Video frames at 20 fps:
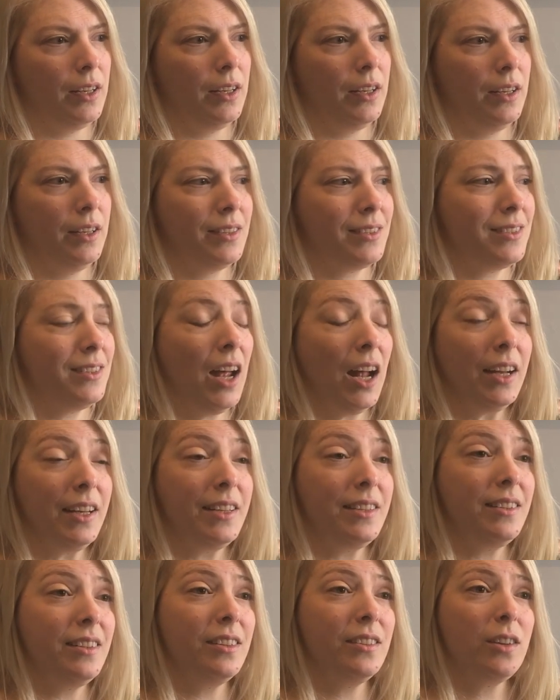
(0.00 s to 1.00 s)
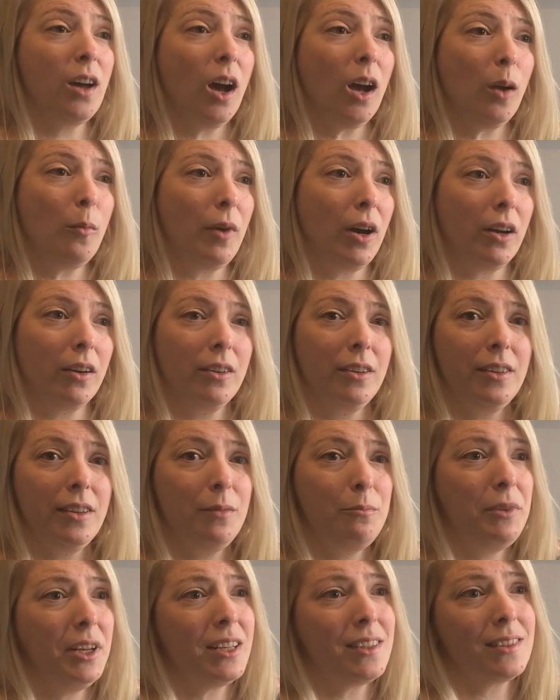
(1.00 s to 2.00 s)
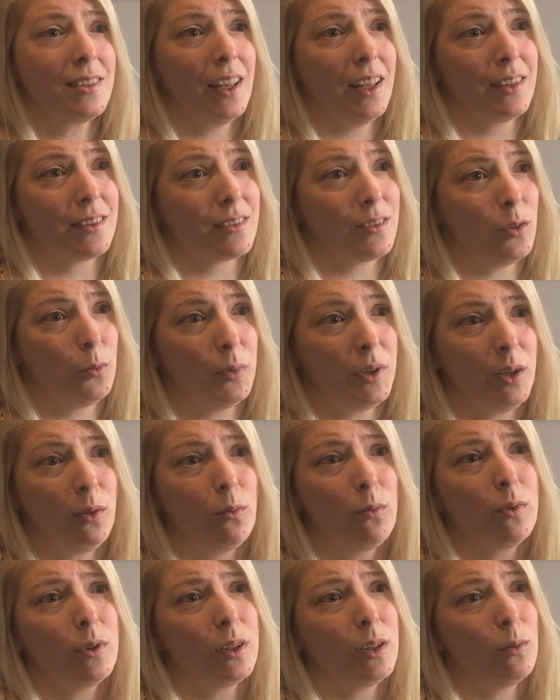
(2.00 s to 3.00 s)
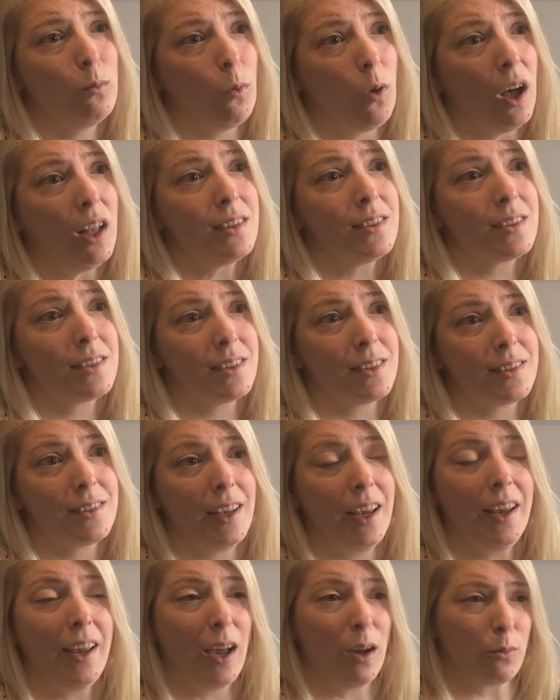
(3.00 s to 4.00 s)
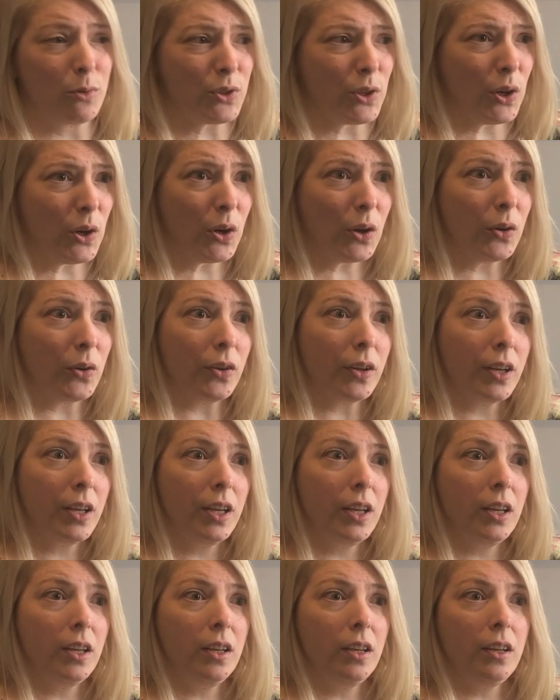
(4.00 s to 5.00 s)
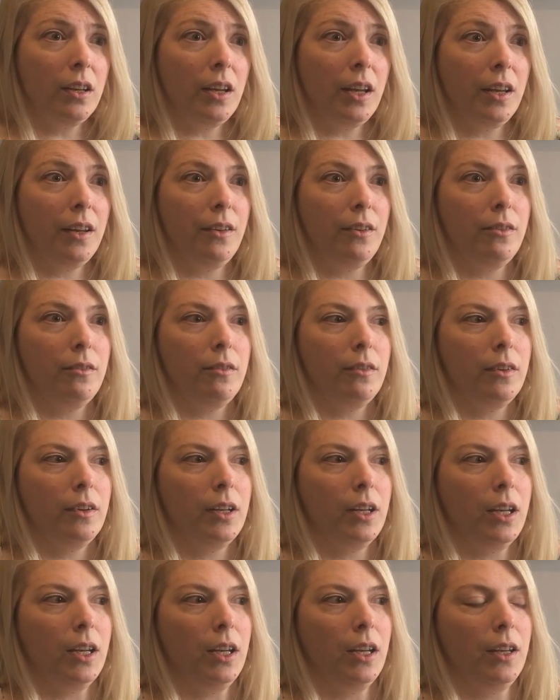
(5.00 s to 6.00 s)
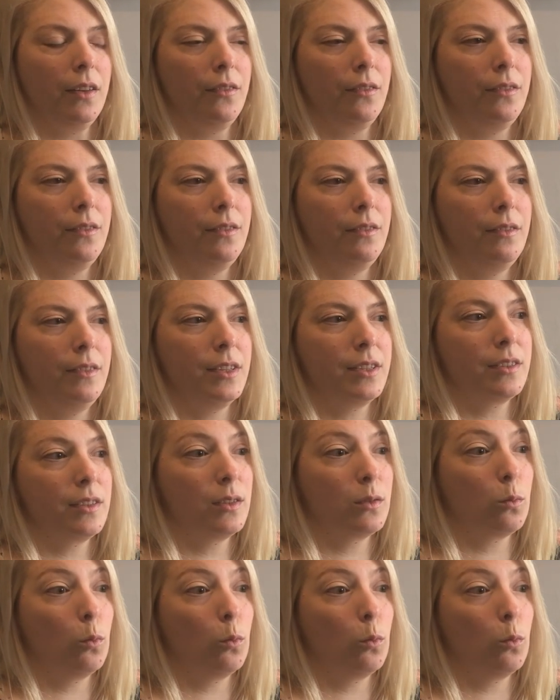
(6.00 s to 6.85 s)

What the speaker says: it's not easy to talk about. It makes sense. Nobody really wants to say I was hurt and this is